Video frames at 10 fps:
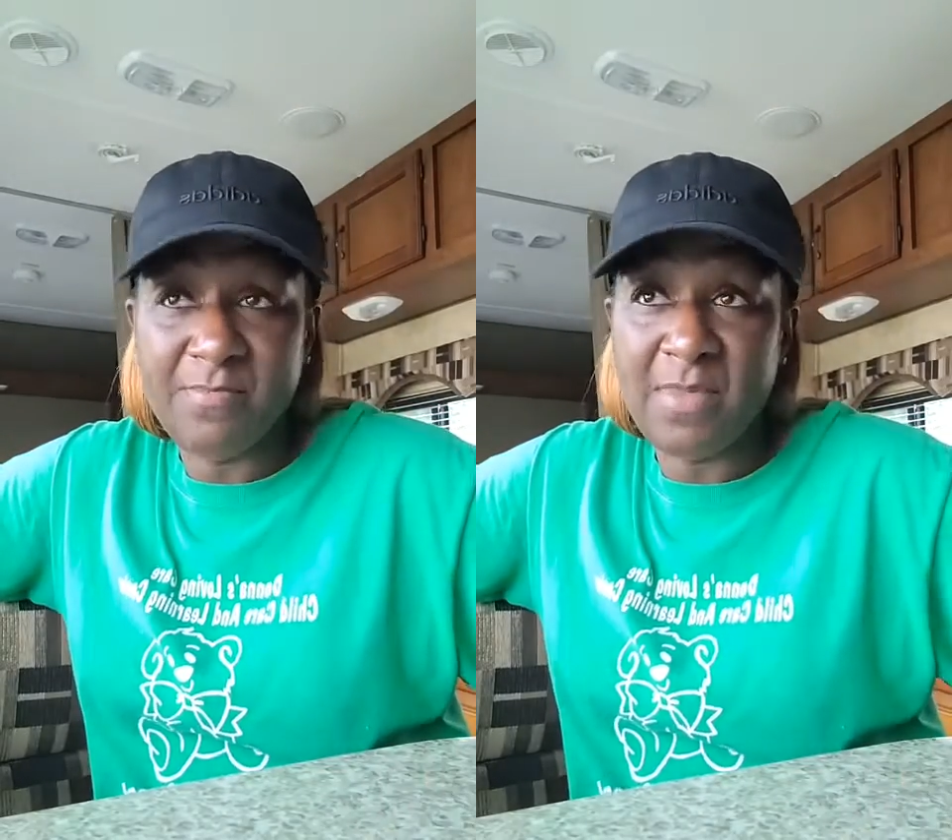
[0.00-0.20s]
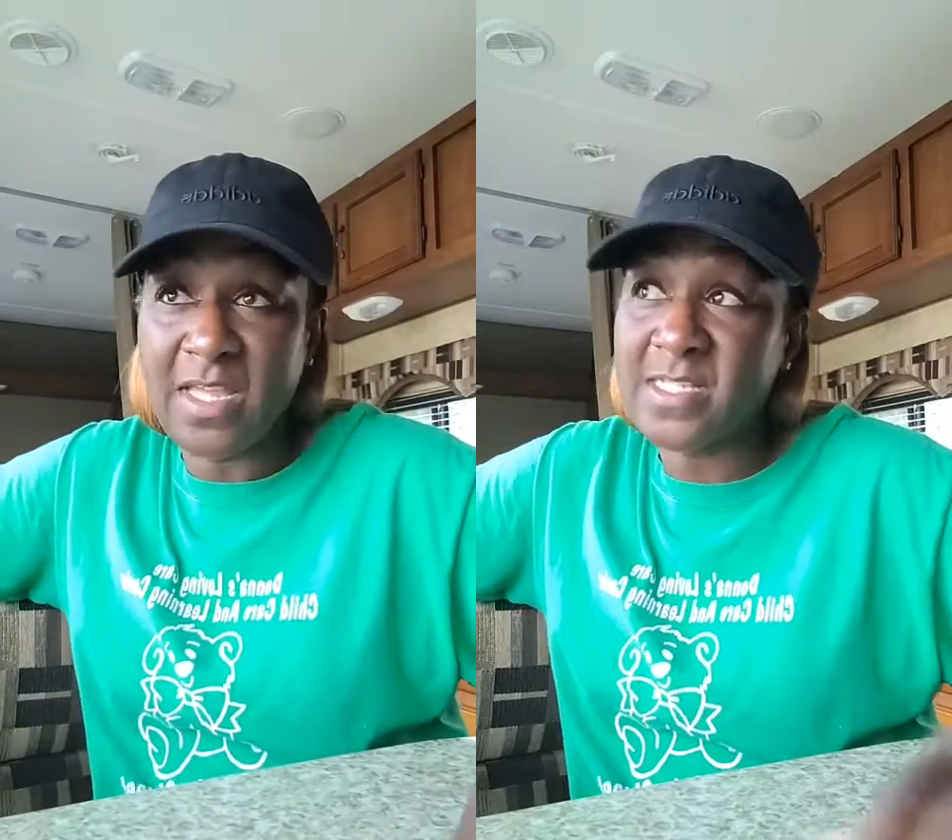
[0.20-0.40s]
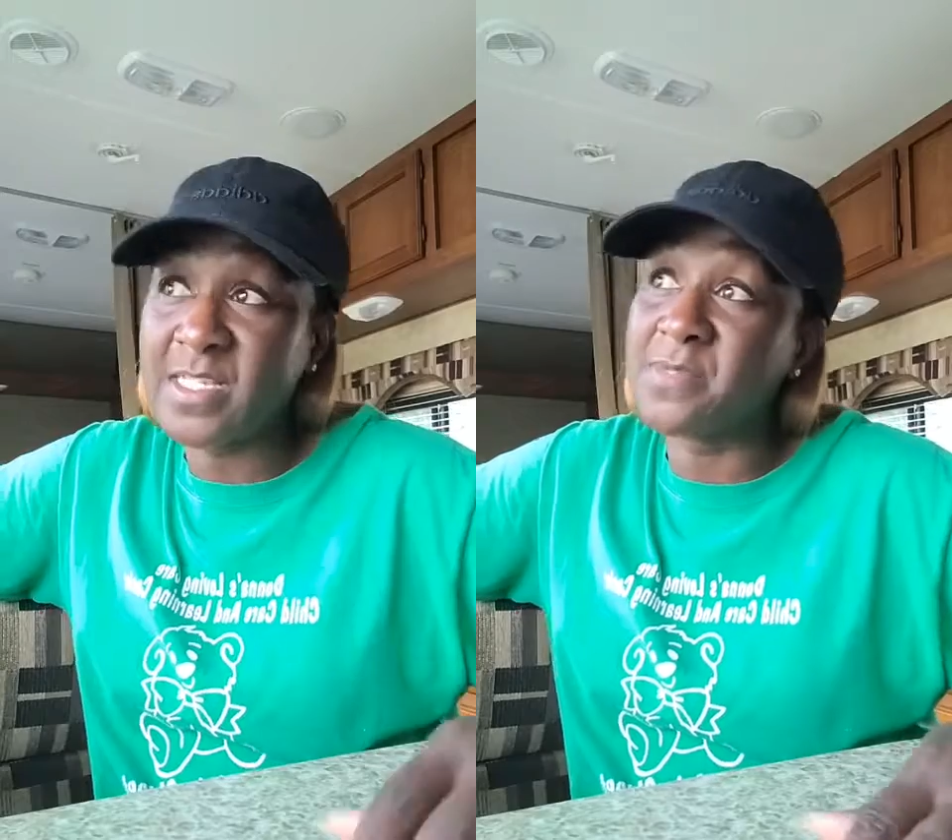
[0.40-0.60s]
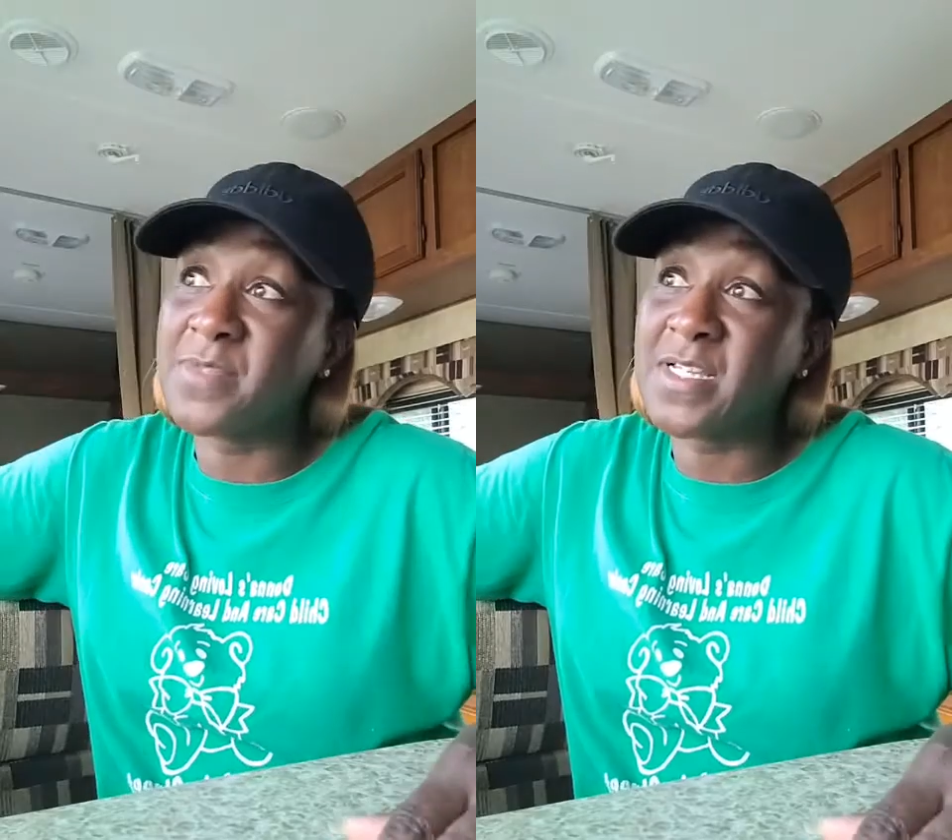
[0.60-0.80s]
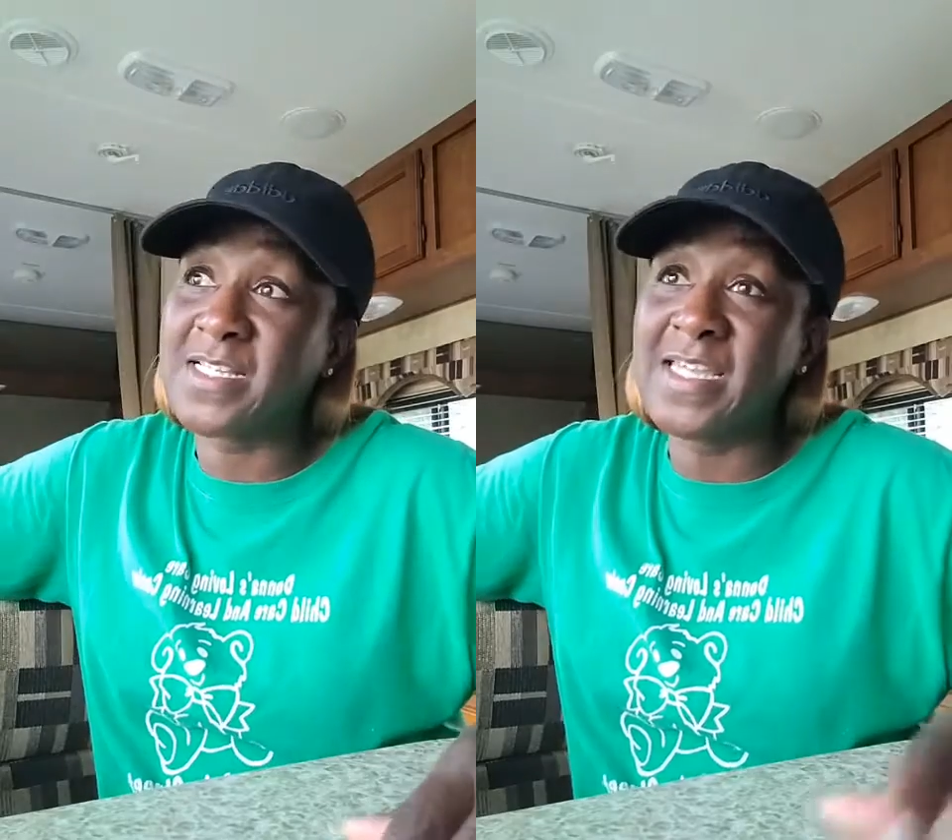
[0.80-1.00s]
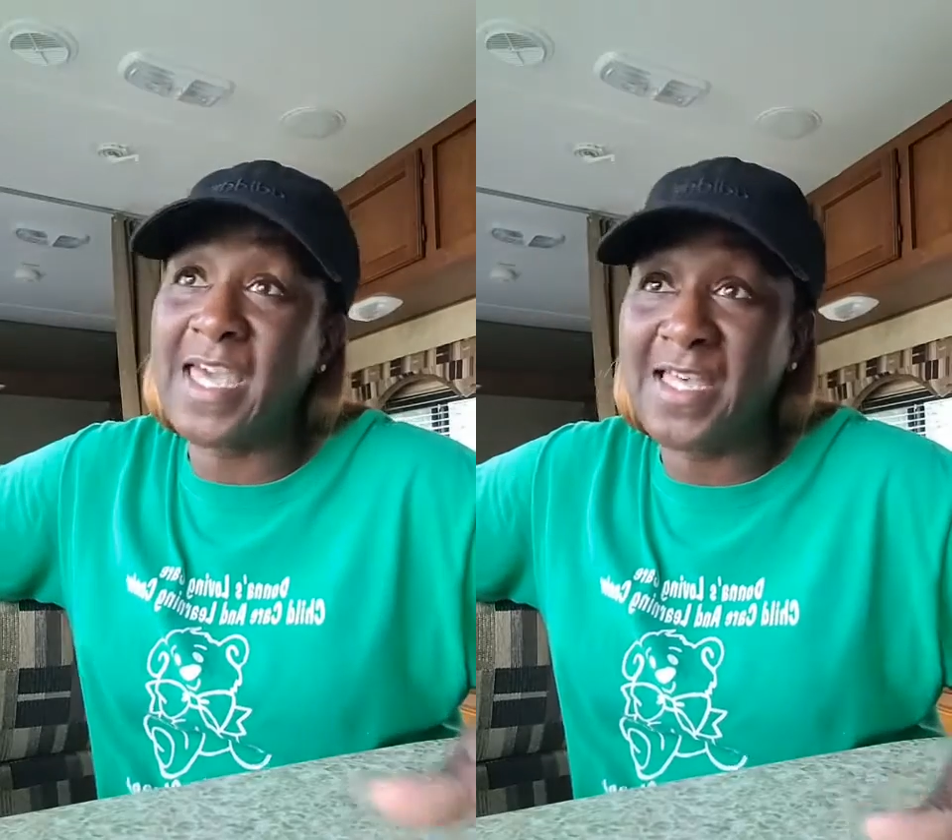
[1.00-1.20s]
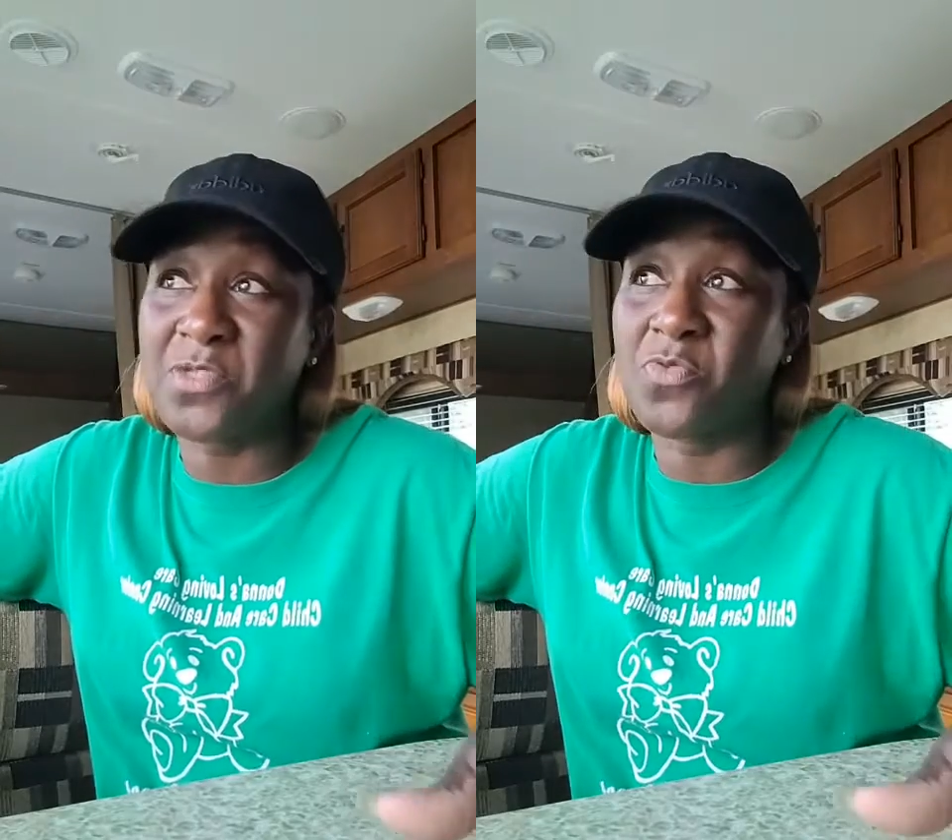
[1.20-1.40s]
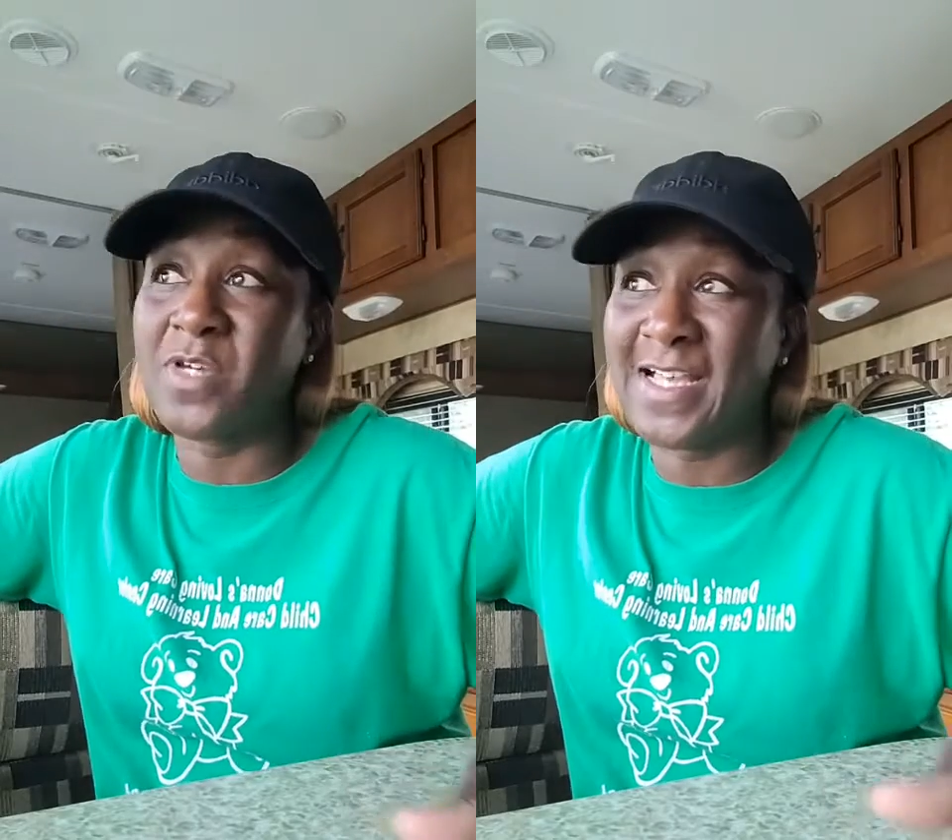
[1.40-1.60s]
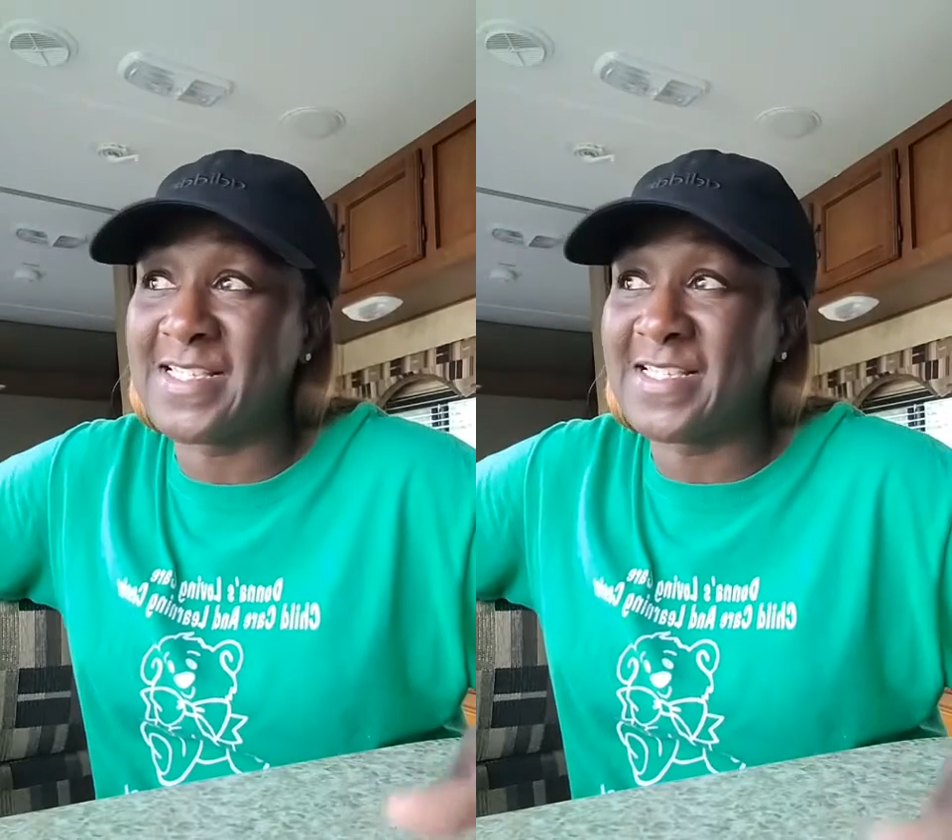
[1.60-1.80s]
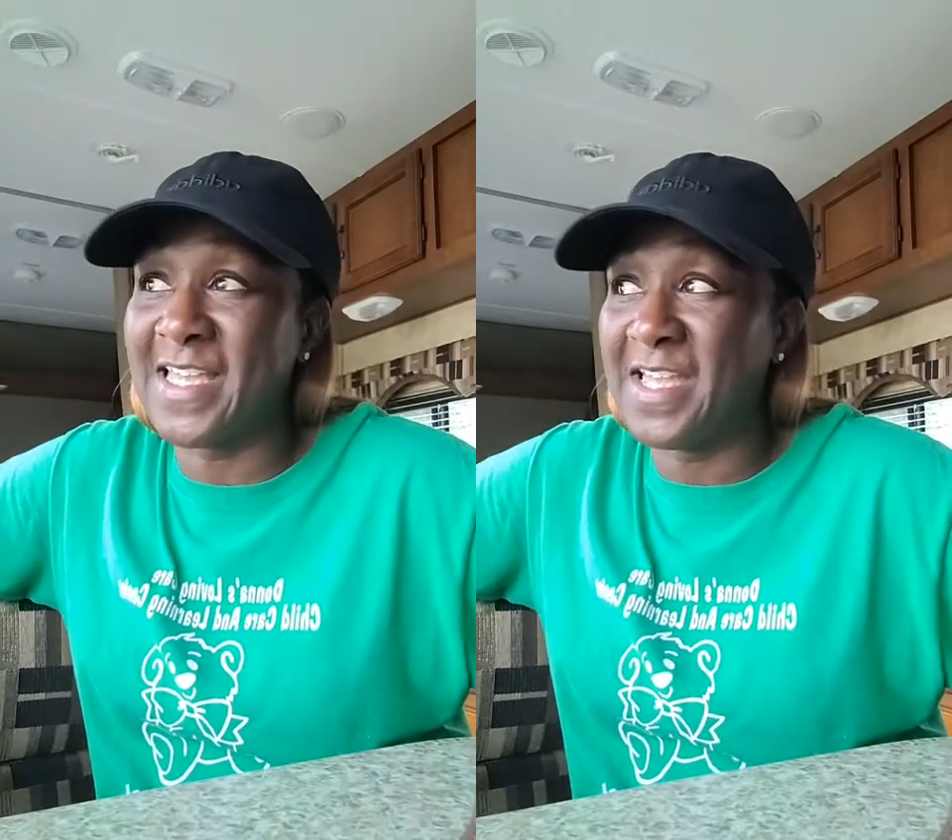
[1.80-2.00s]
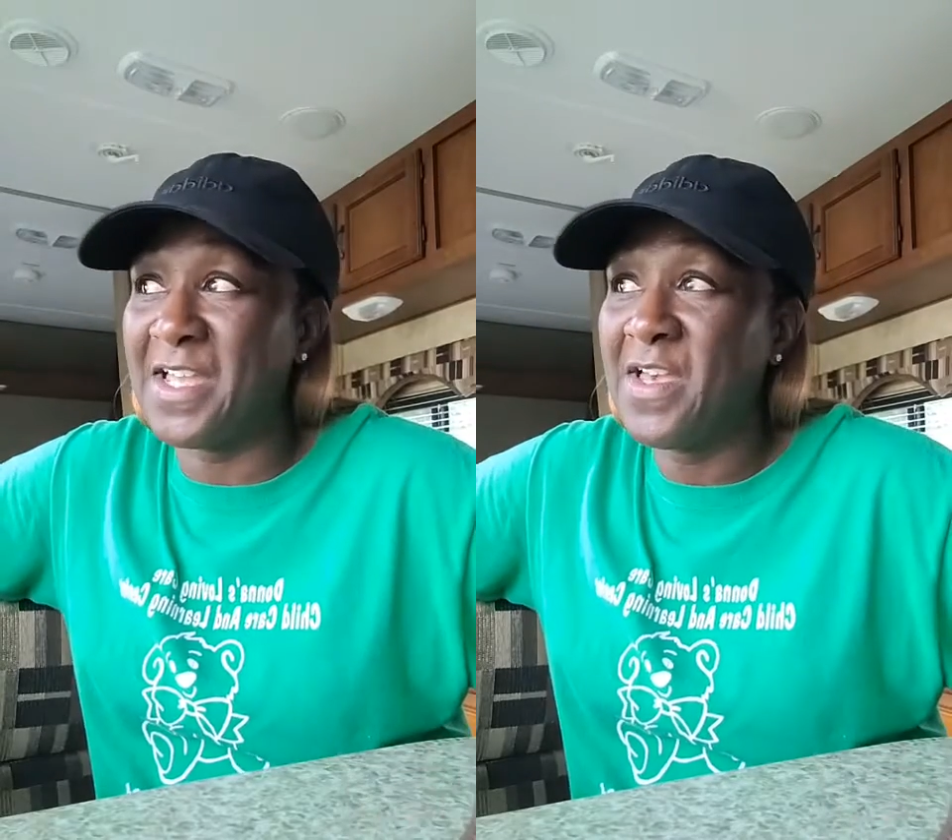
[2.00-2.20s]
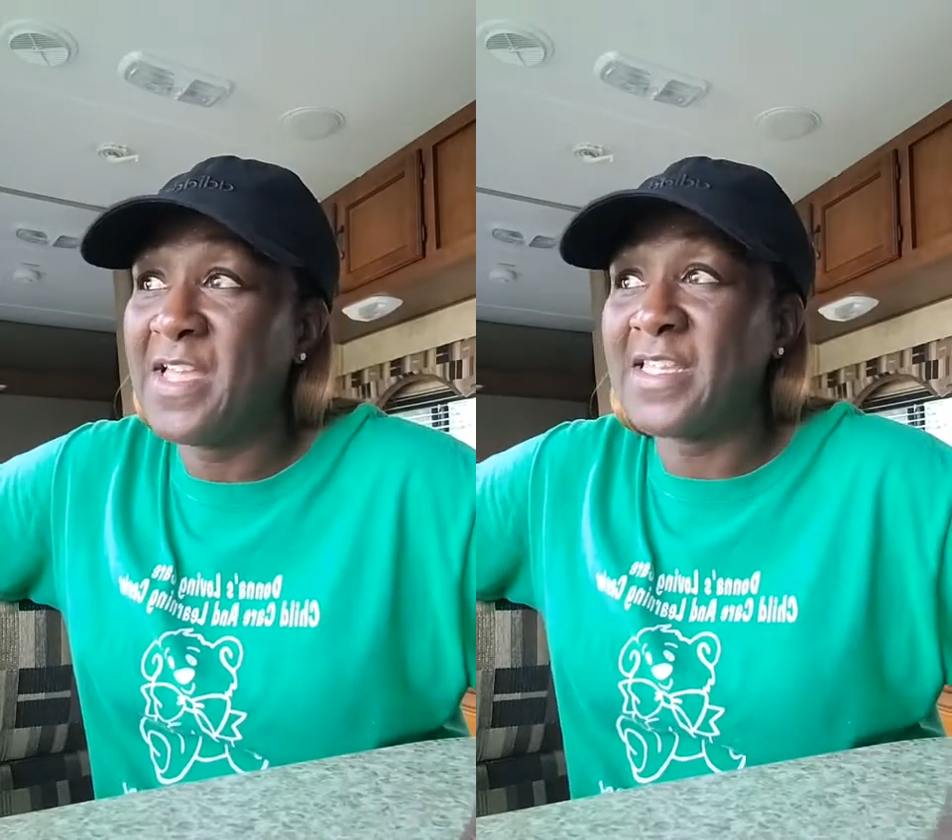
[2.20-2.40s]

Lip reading: my ex-husband, because he hates when I say